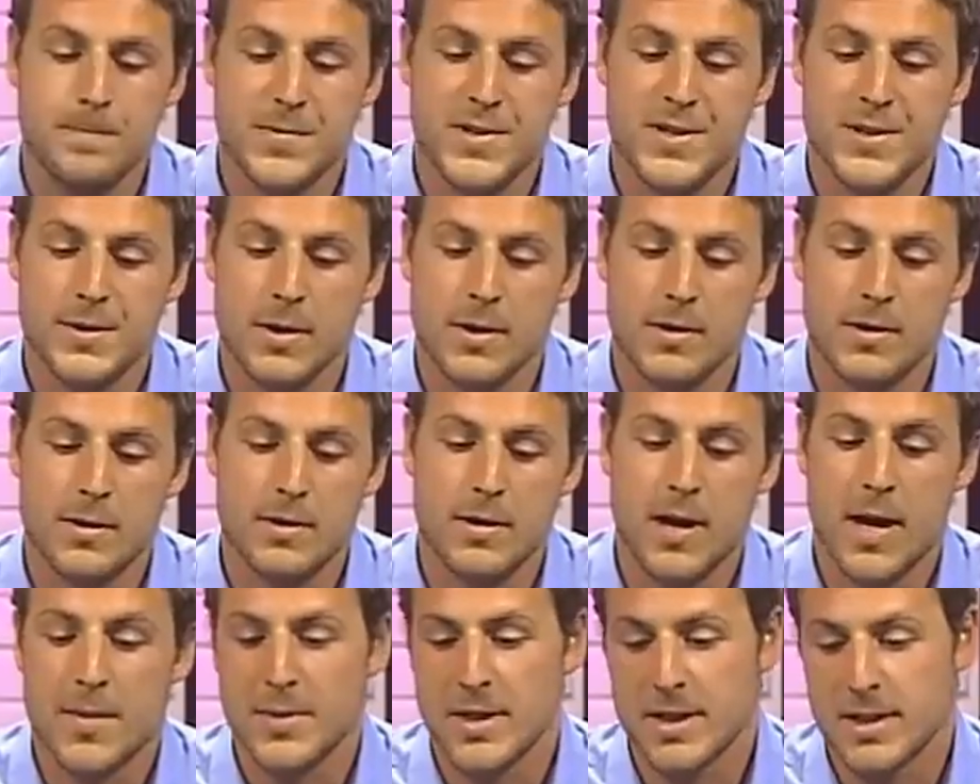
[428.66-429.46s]

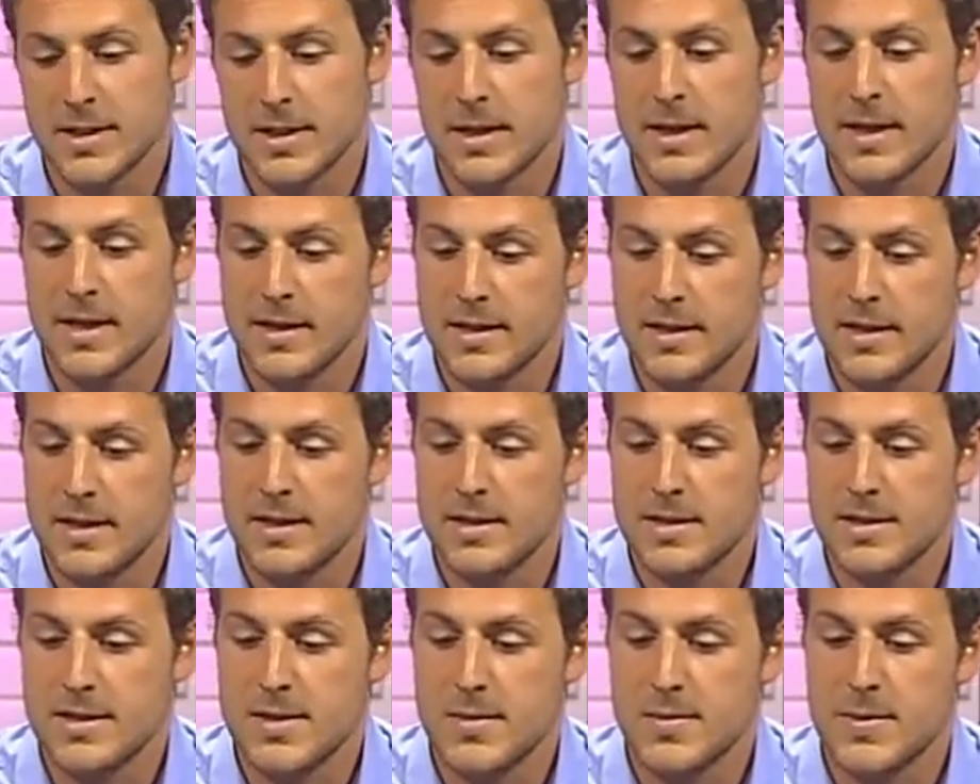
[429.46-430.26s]
So, I mean,
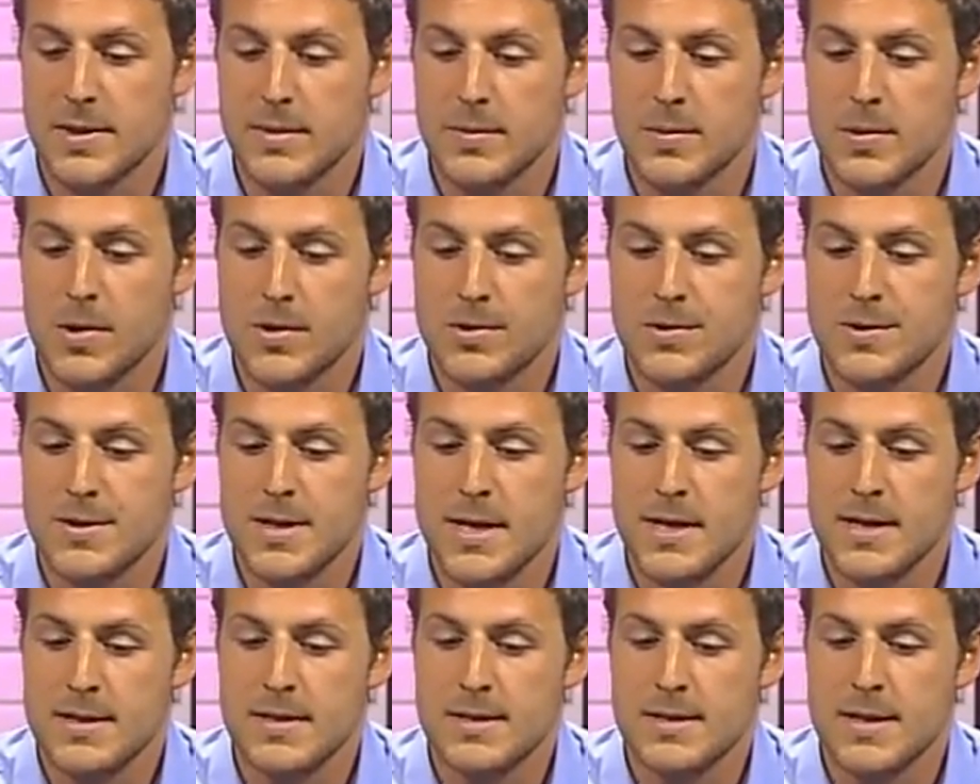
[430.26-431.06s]
it is a big
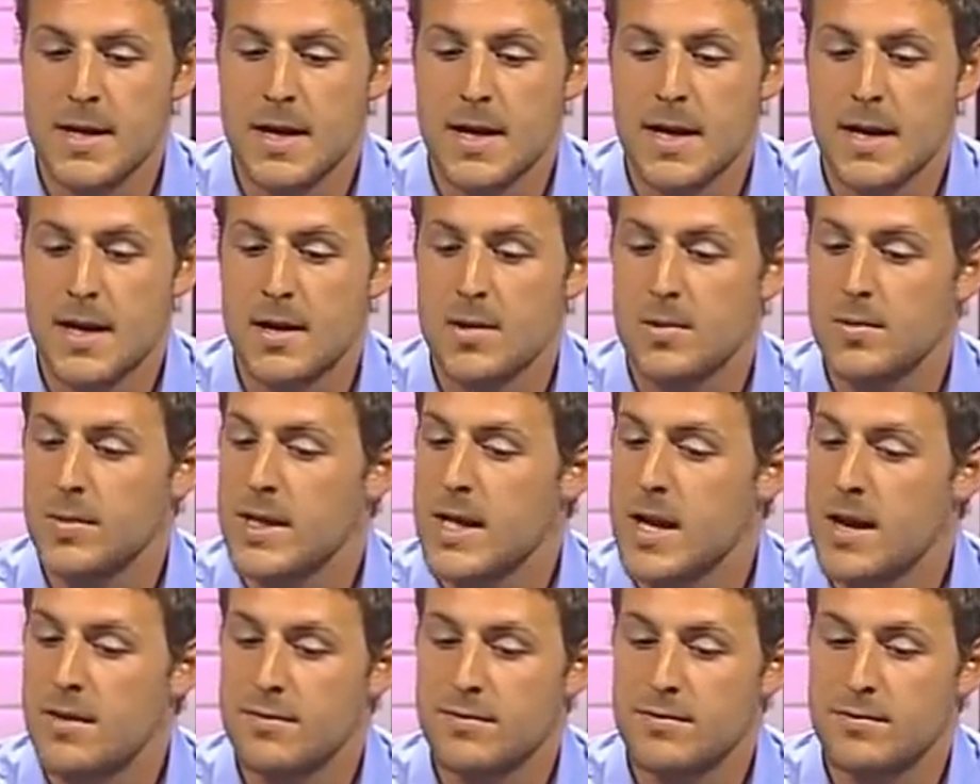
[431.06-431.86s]
process. We
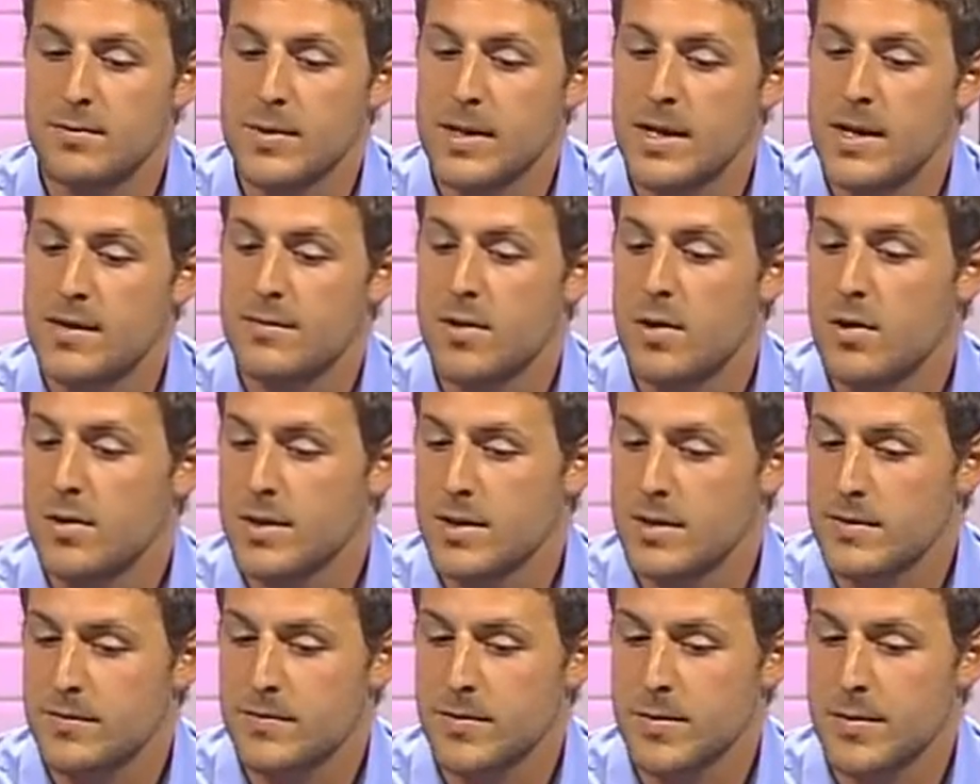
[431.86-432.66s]
have all
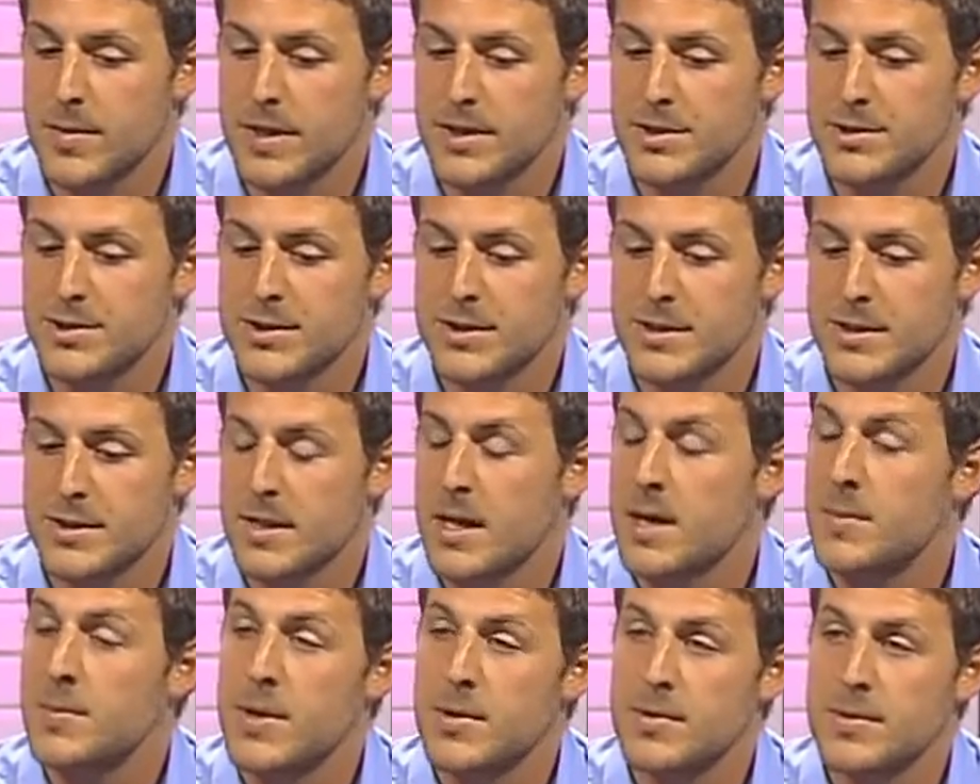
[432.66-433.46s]
the information
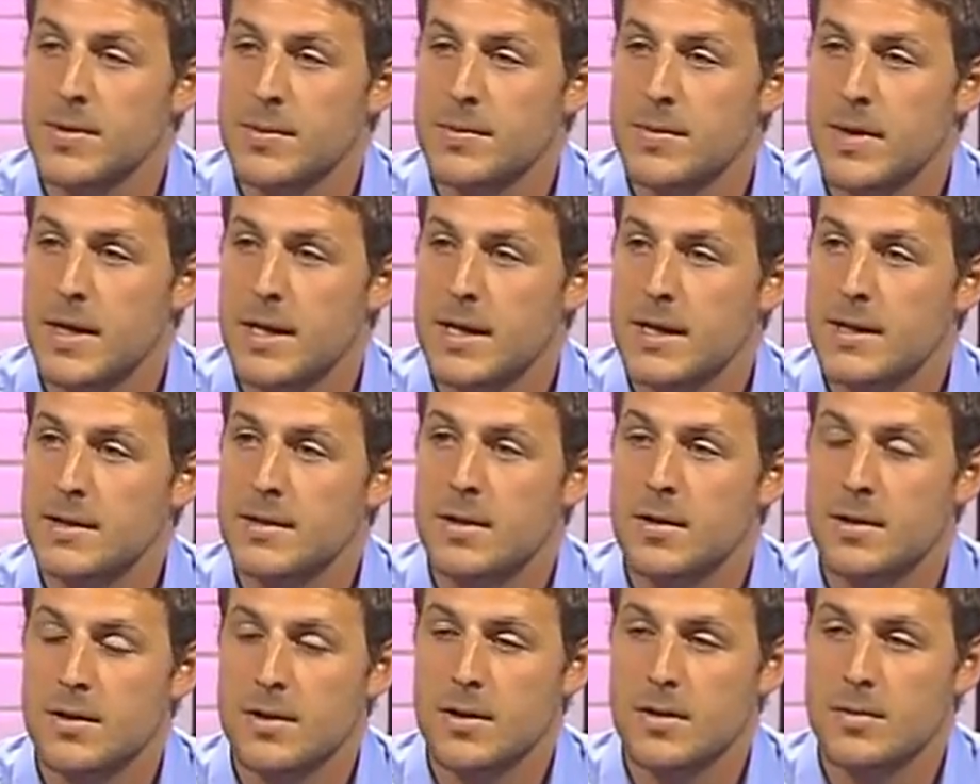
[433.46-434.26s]
about the mine
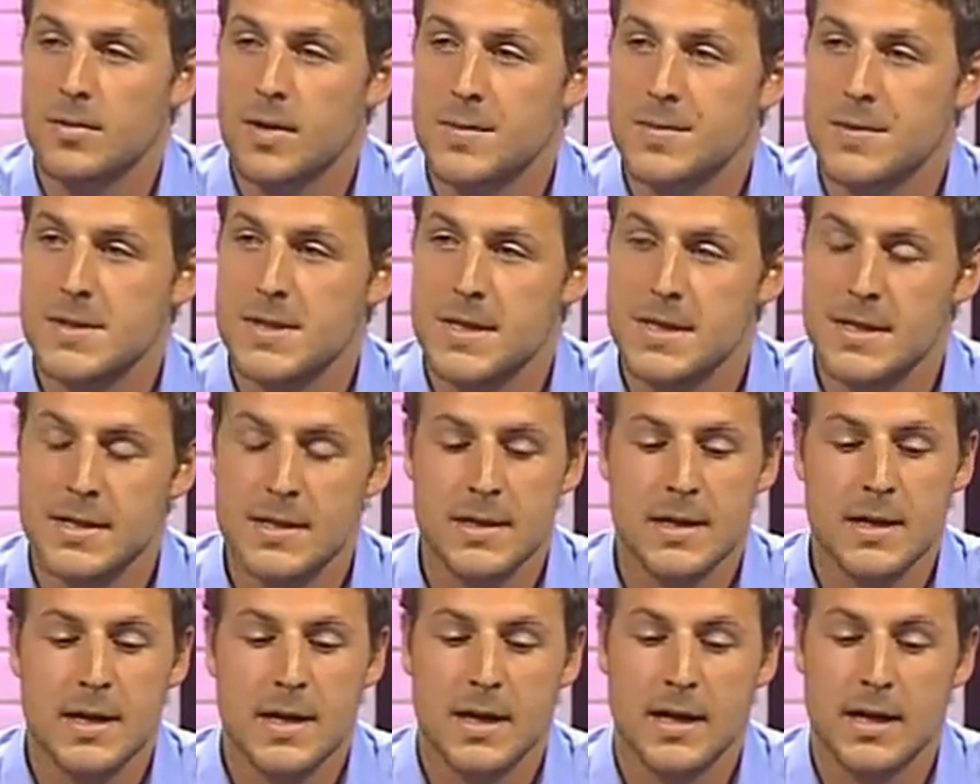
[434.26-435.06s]
on our website,
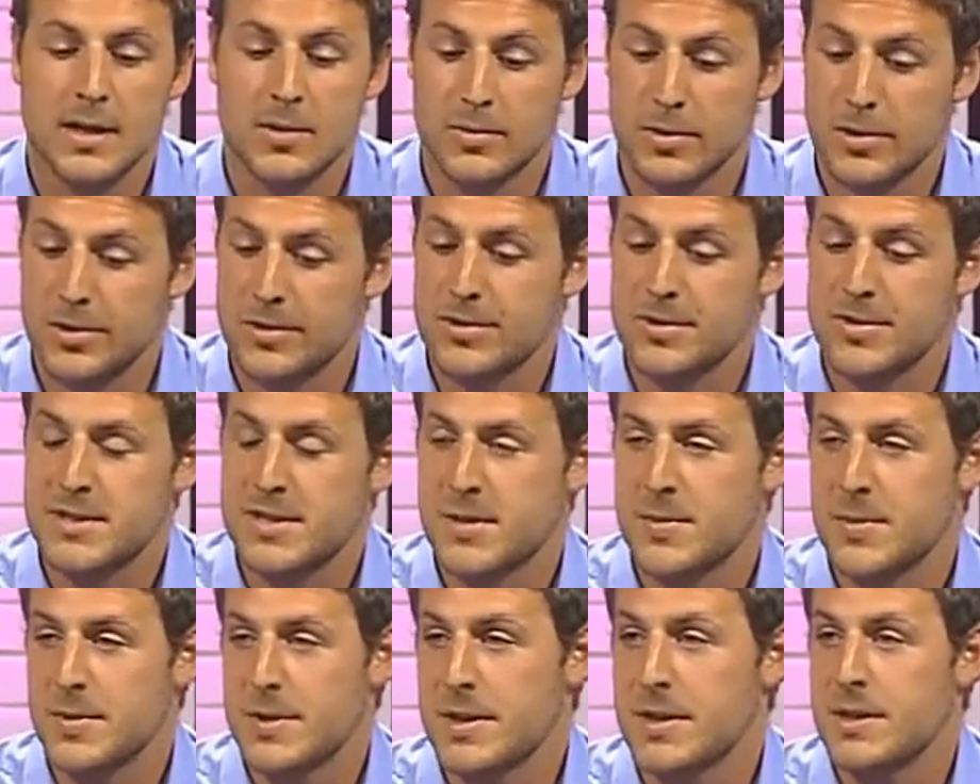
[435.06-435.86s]

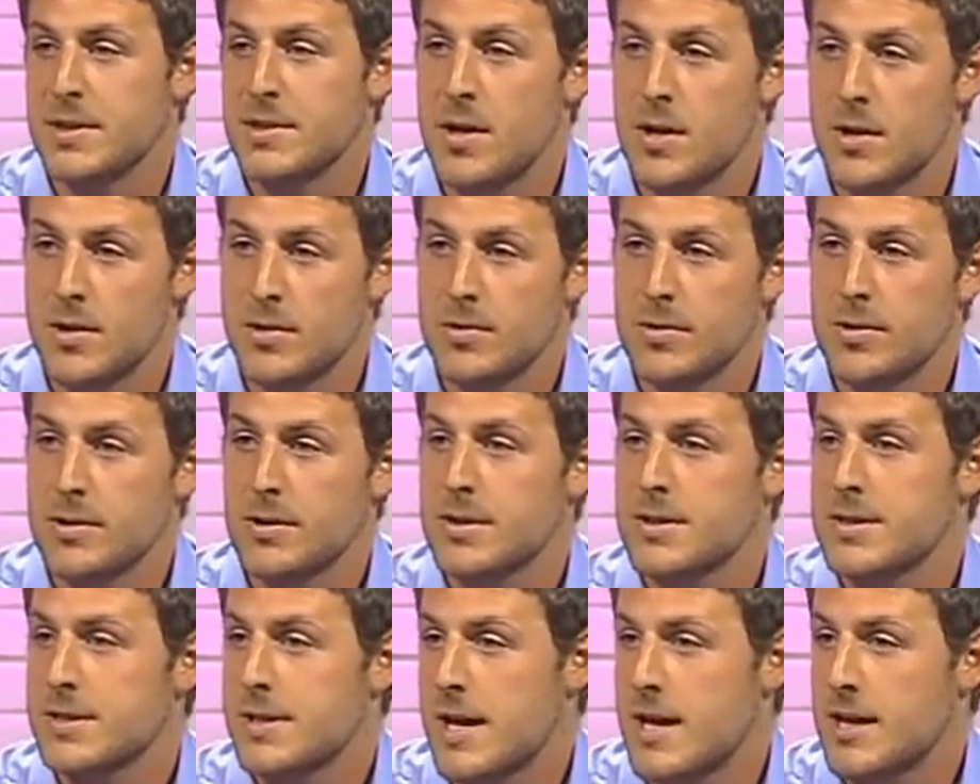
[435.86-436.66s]

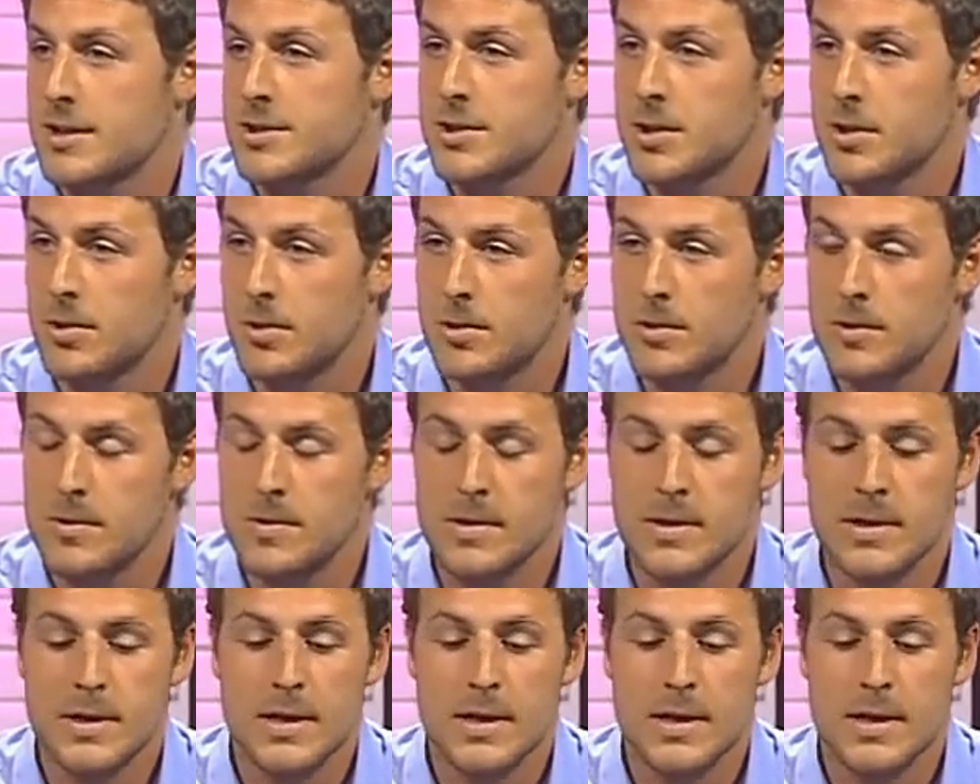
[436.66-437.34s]
wildernesscommittee.org/coal.